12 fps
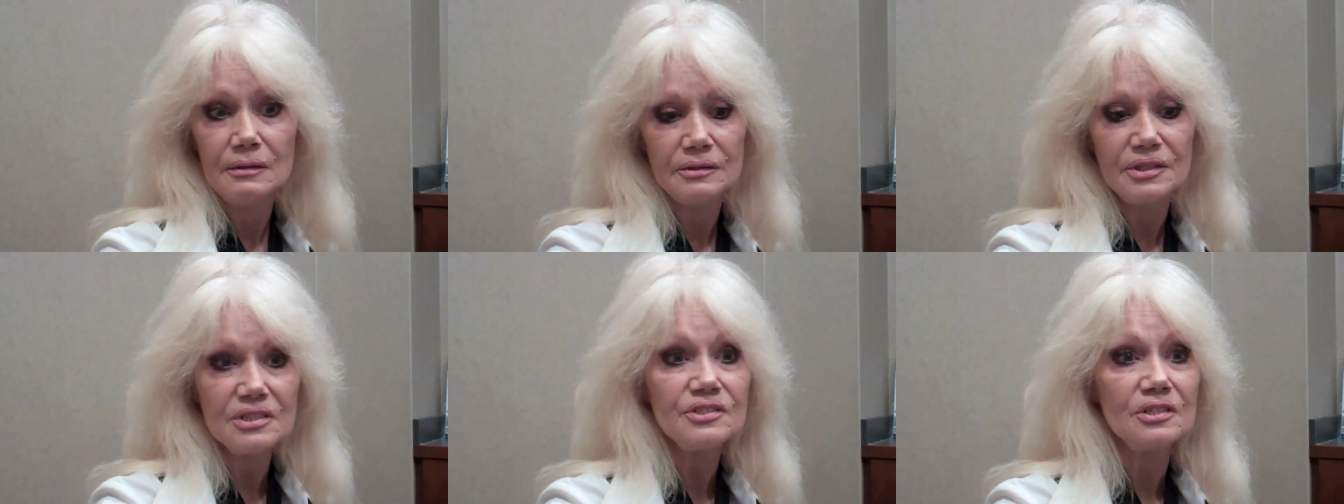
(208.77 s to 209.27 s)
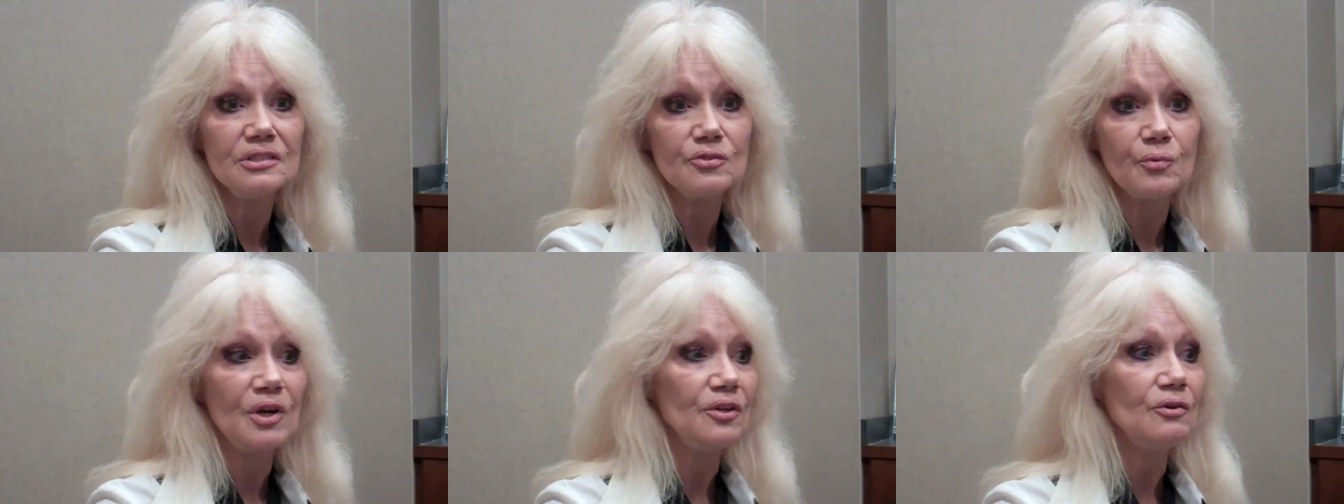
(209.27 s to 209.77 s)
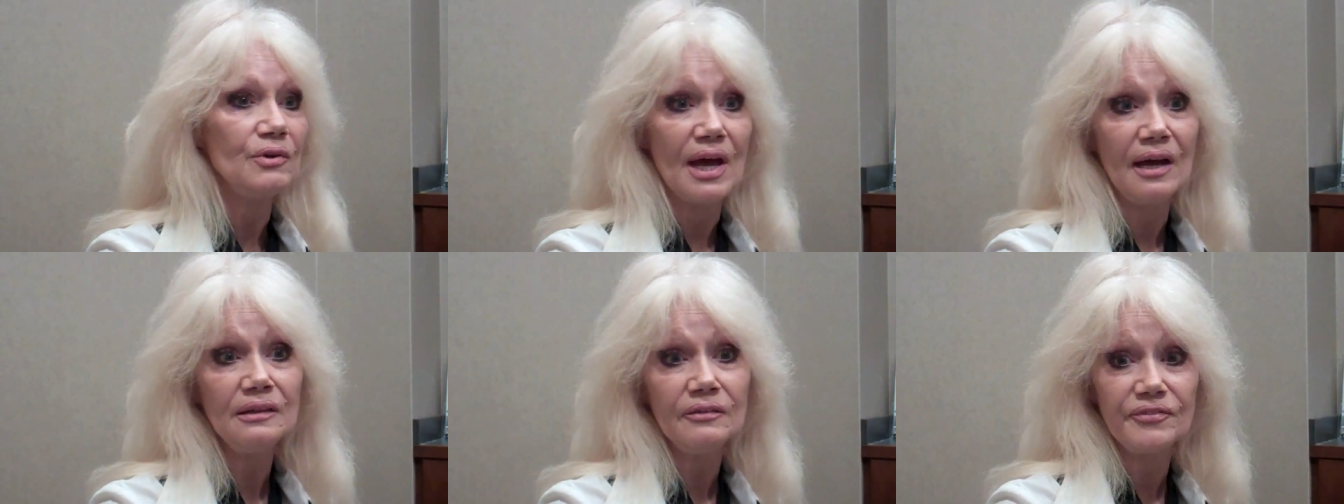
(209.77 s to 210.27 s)
this is what you
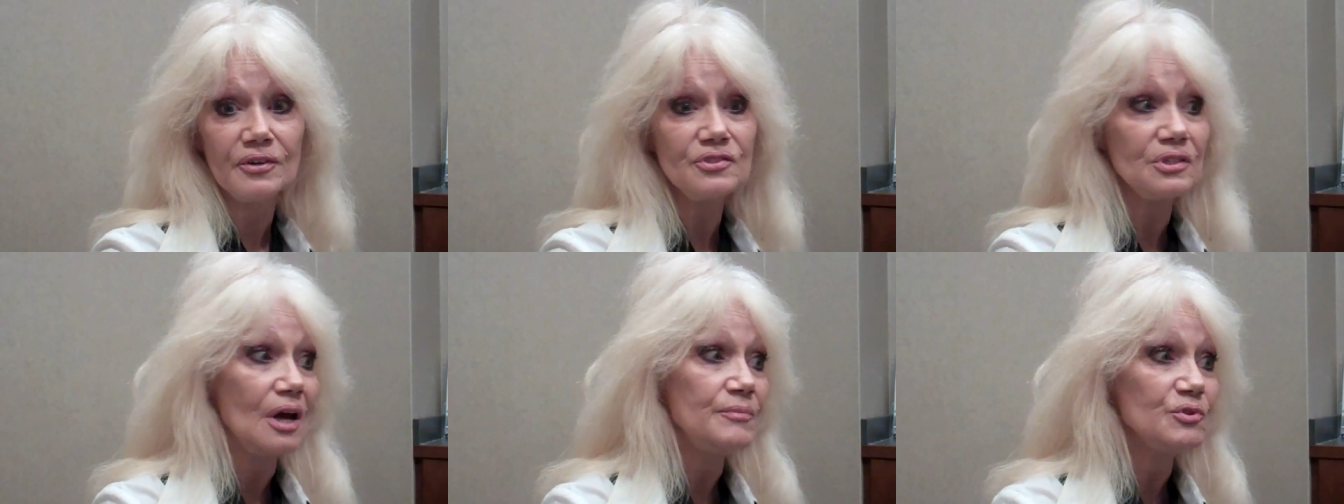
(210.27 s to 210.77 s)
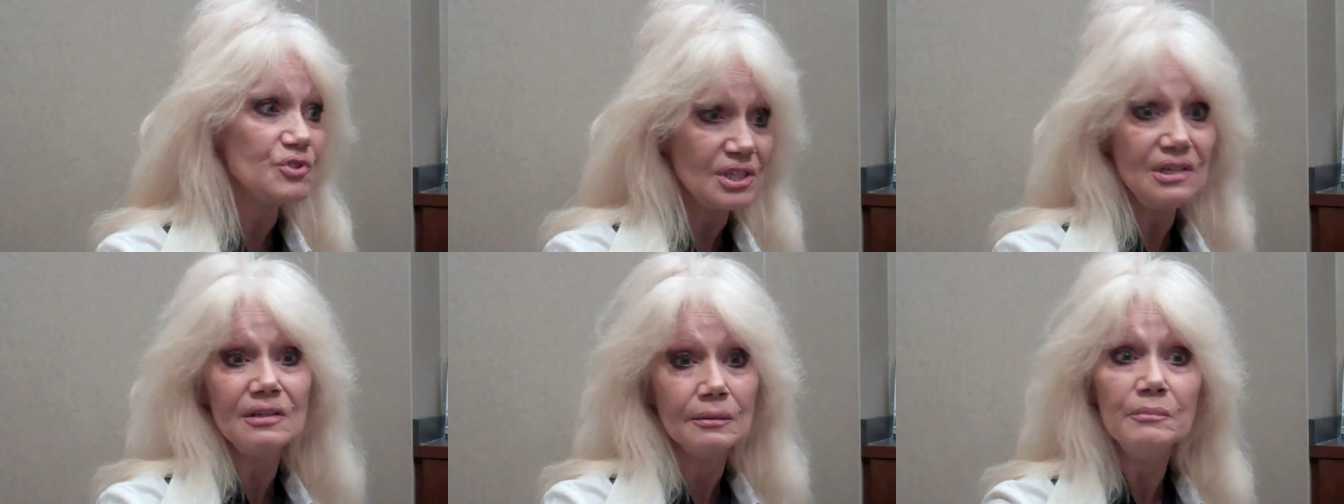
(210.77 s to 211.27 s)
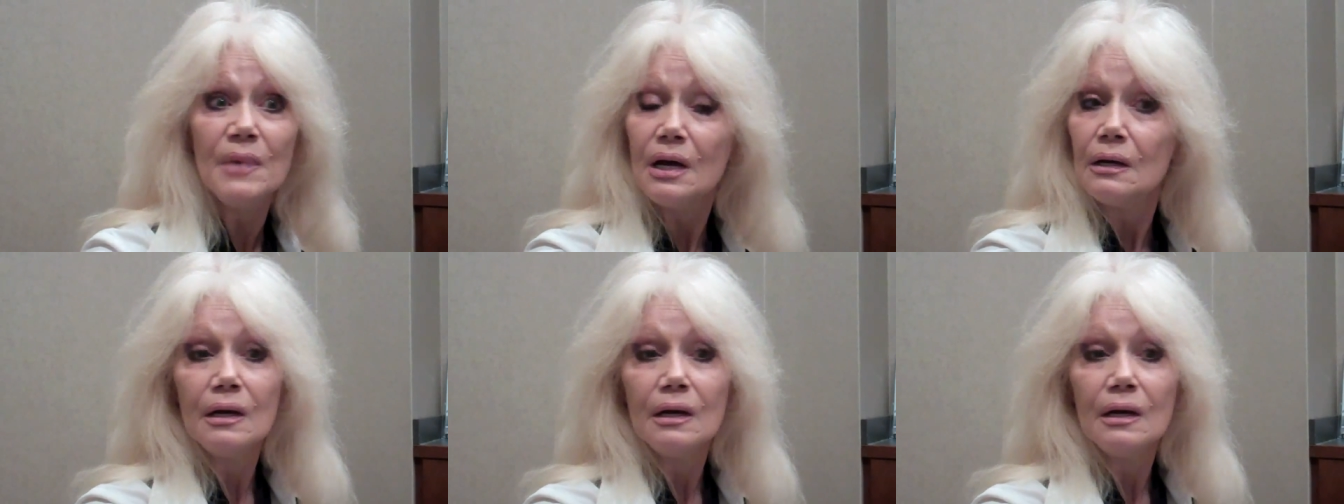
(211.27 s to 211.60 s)
get the first time you see them